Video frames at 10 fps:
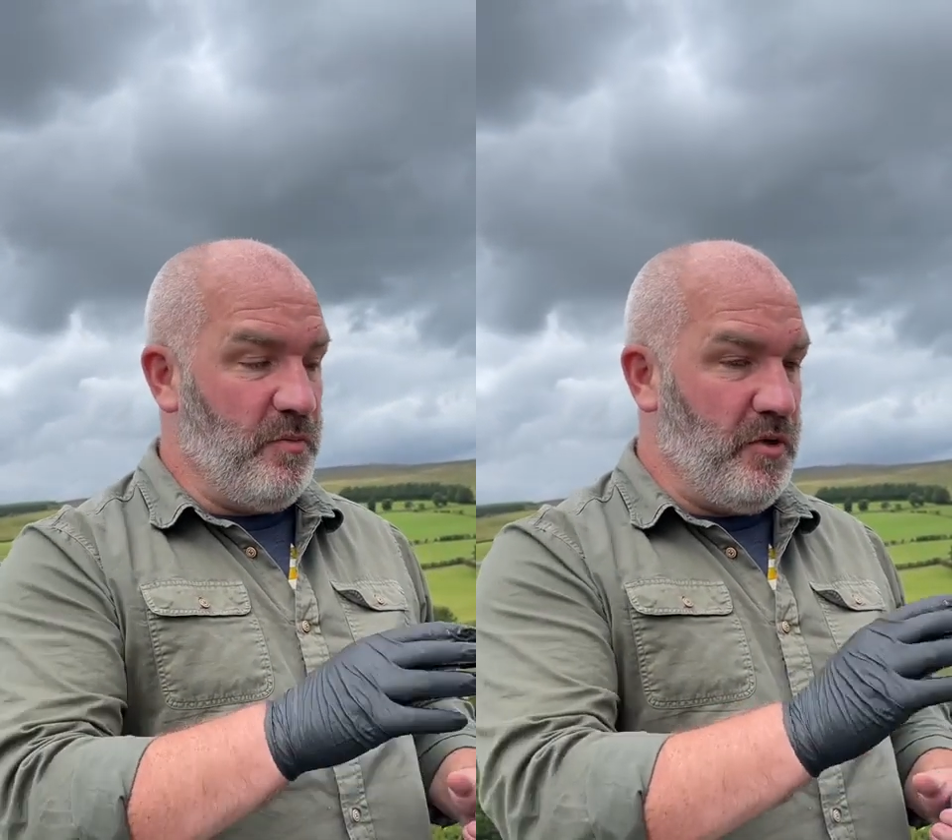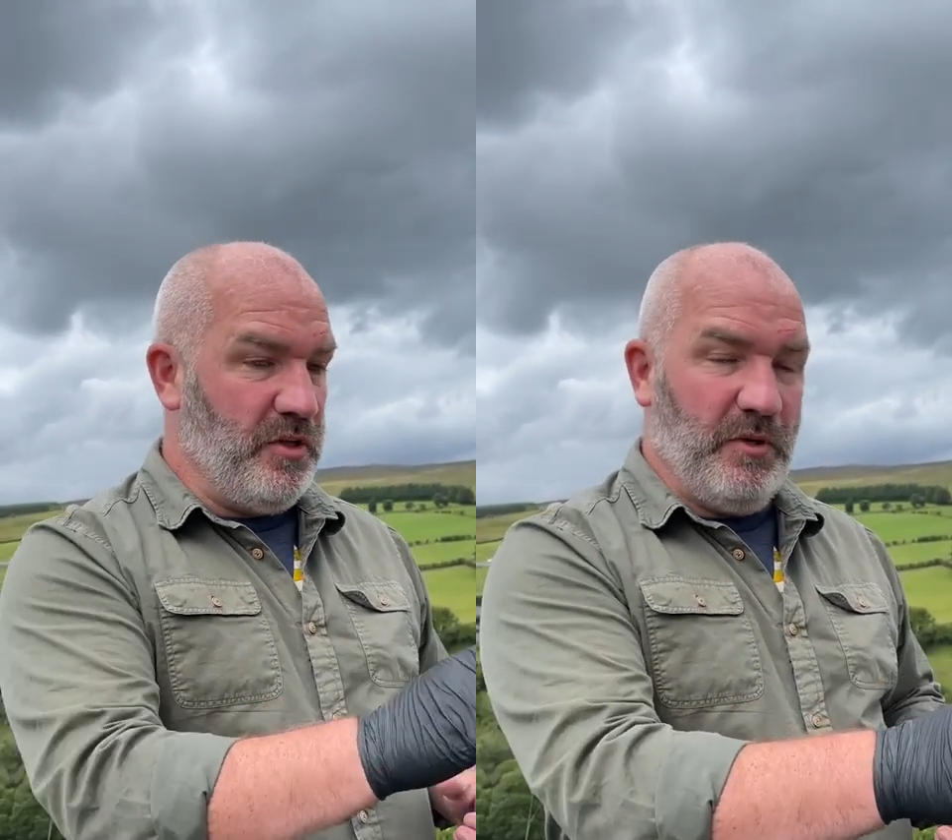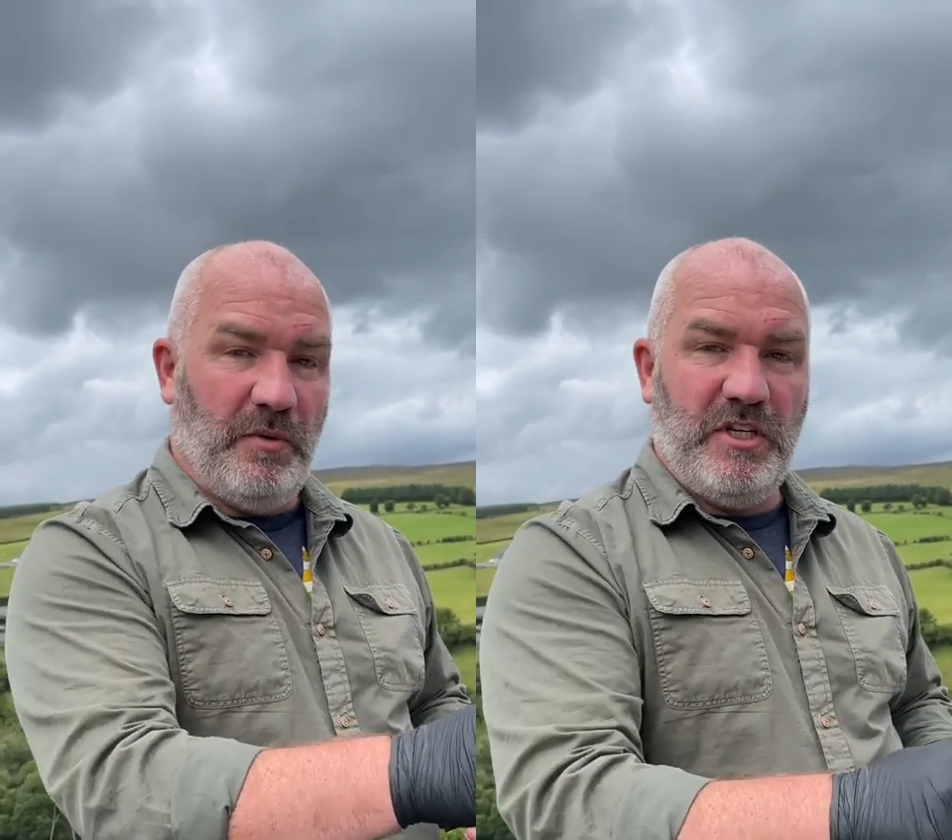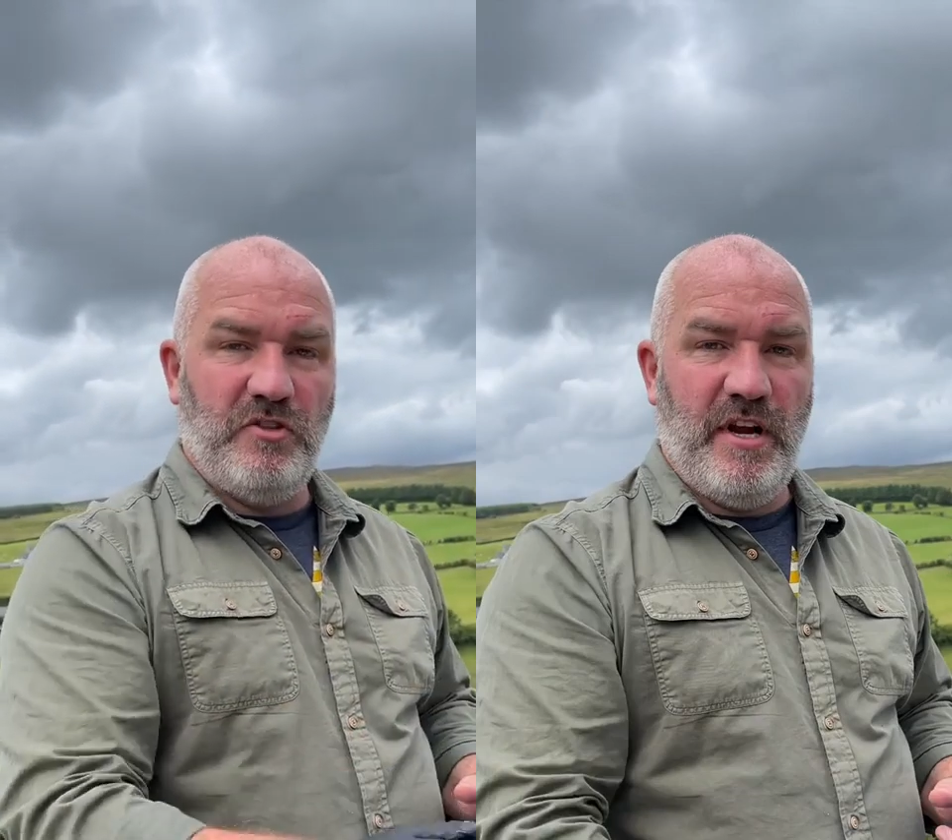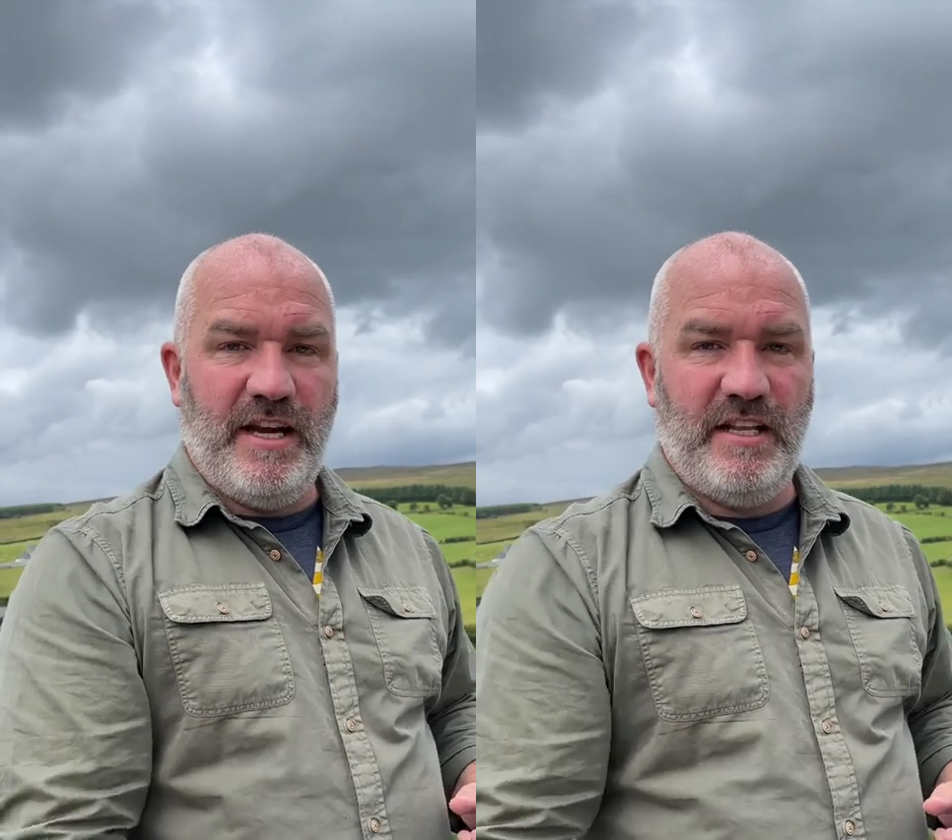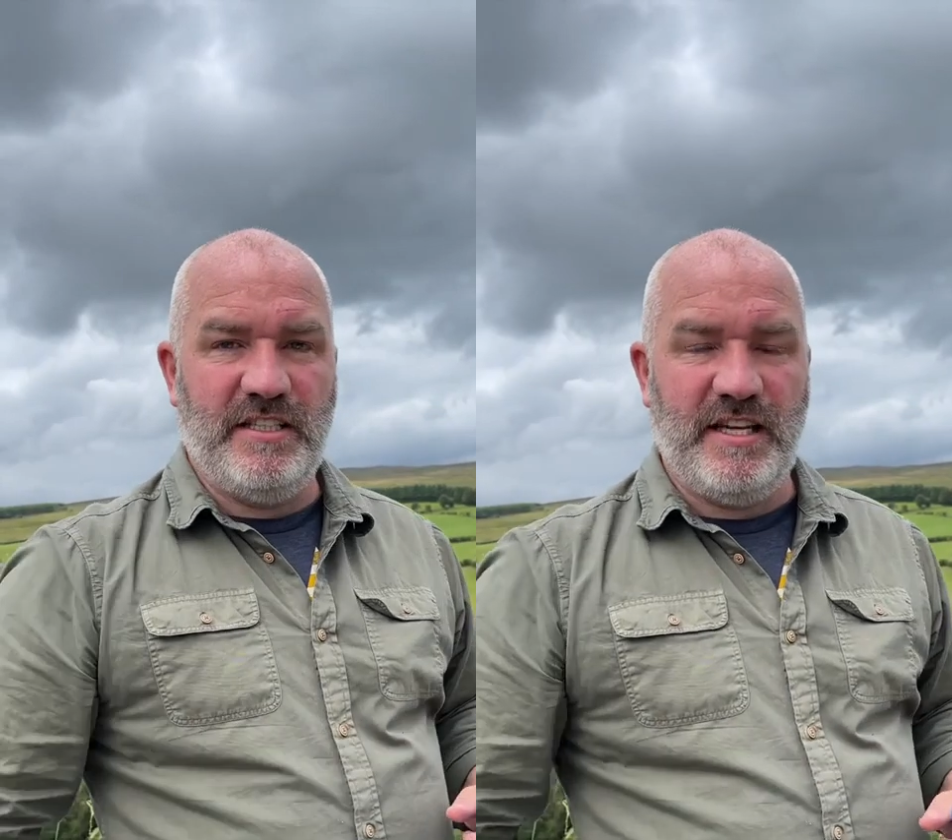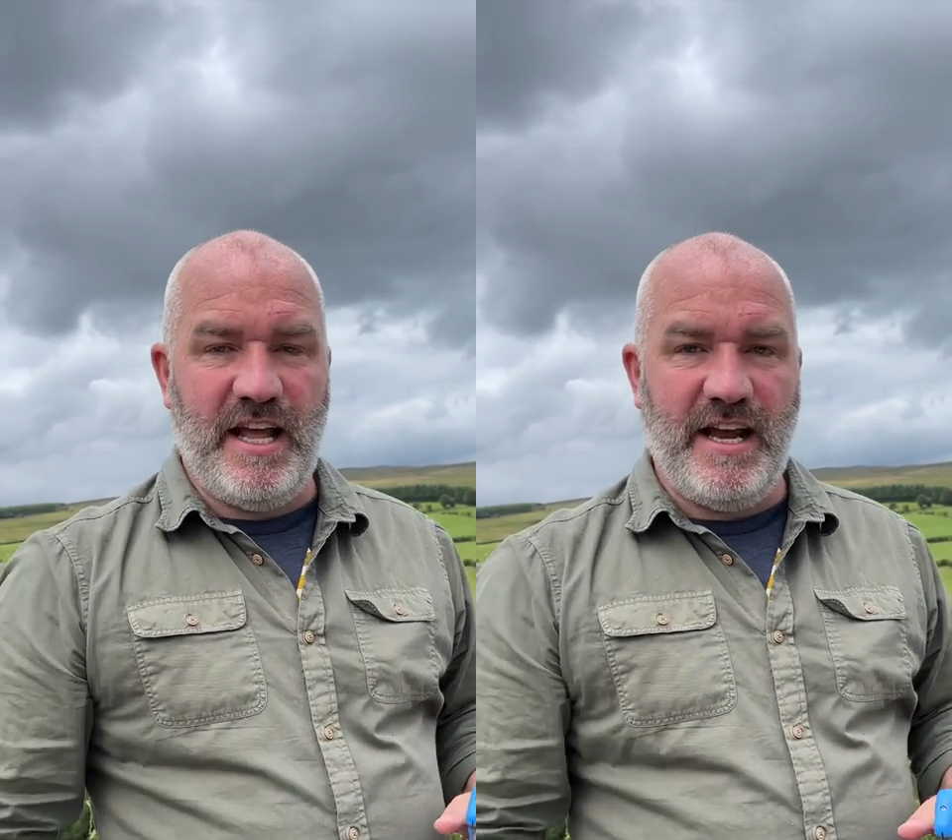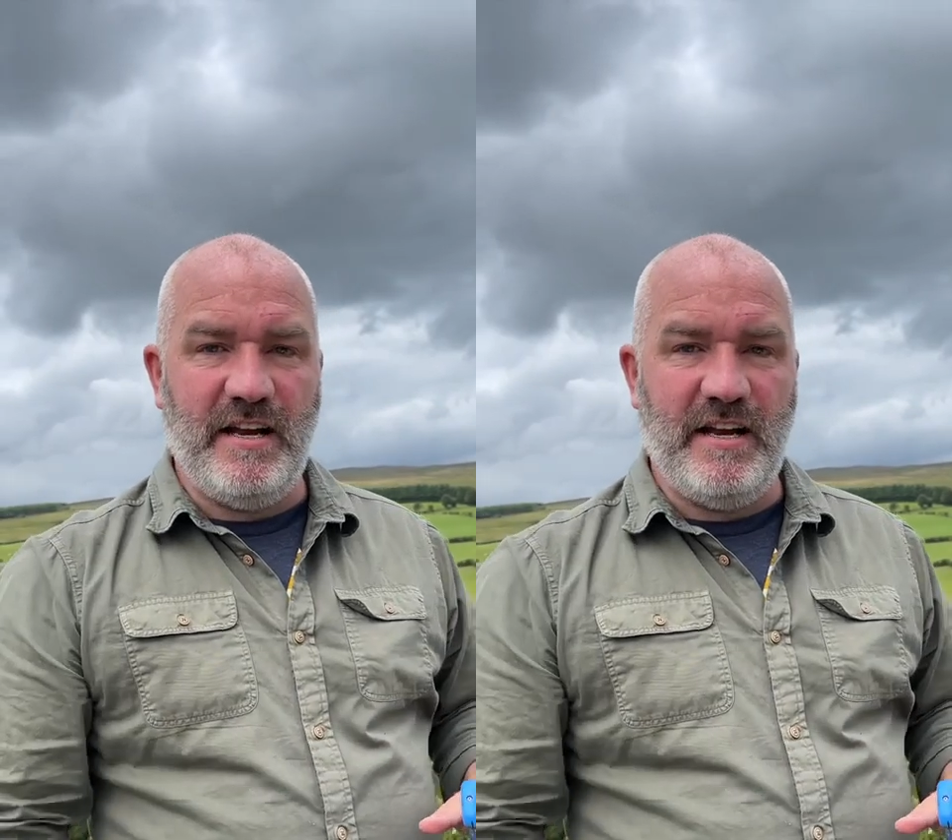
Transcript: put them on a wee tray to the side,